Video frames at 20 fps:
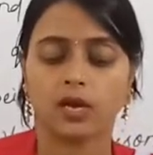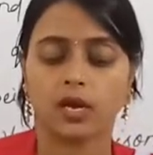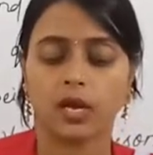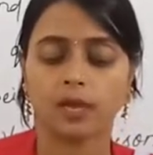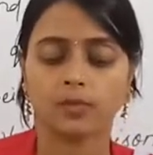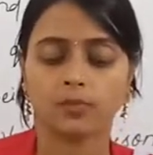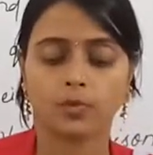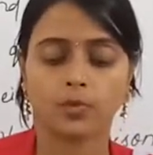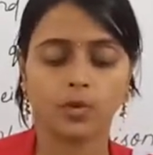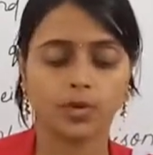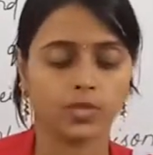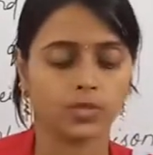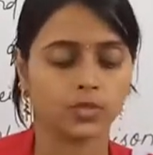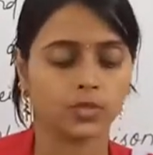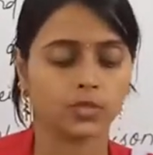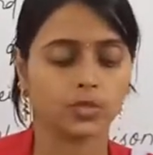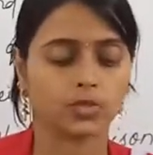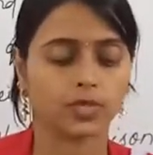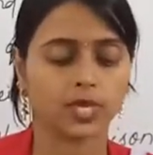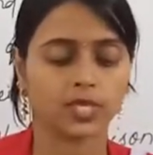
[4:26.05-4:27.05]
I'm
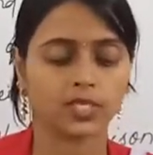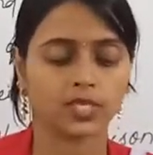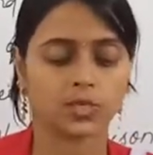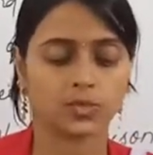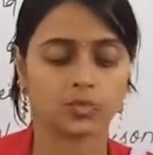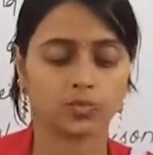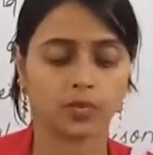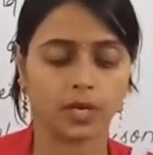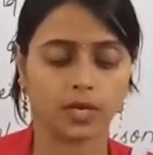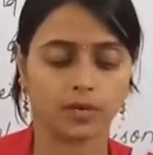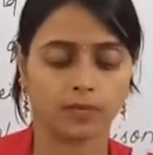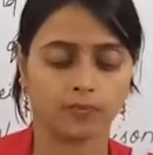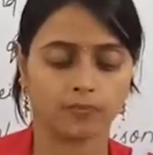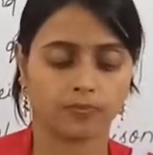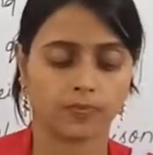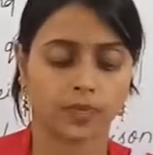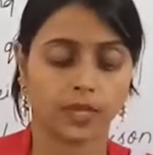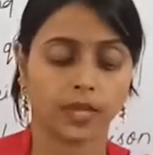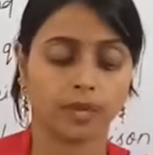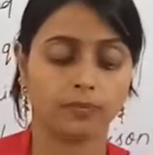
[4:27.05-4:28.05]
going to catch
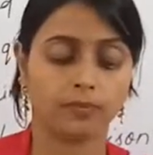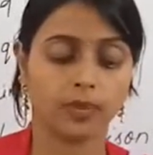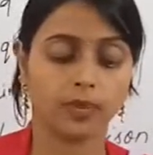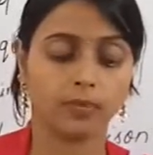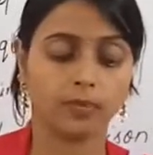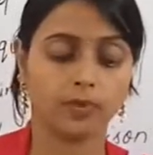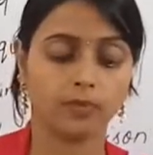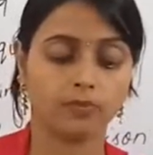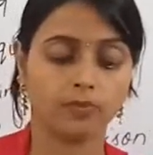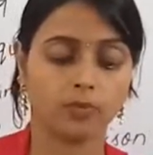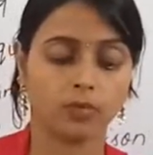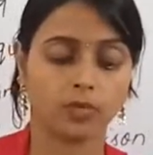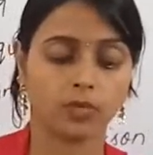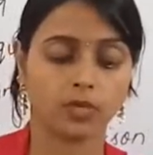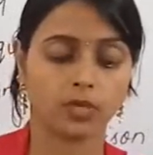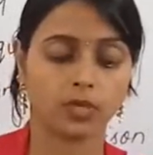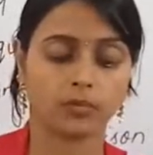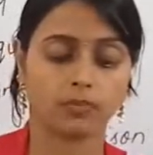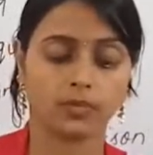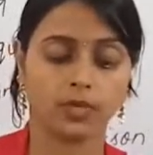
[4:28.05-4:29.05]
one and maybe
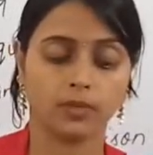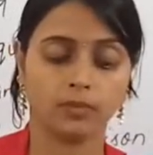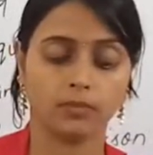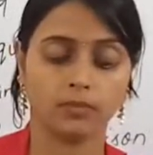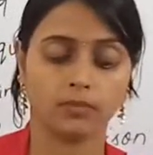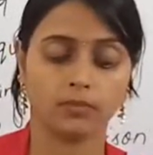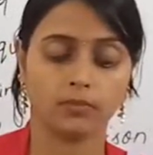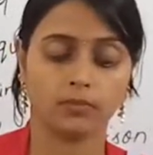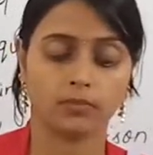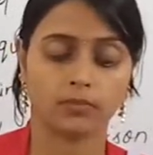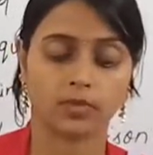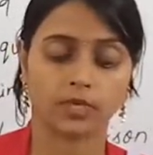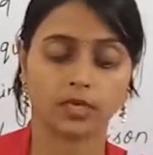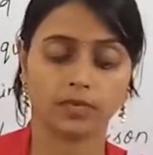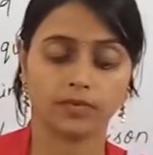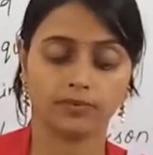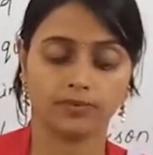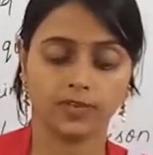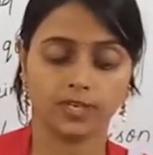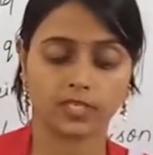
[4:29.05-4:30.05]
both of them
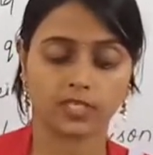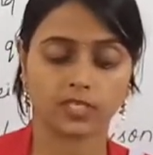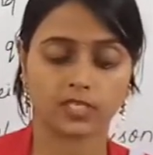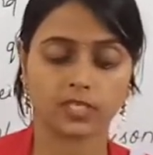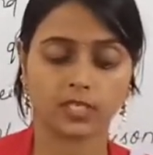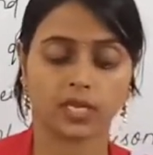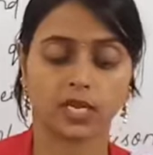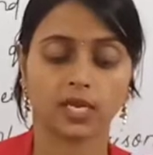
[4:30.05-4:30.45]
convicts.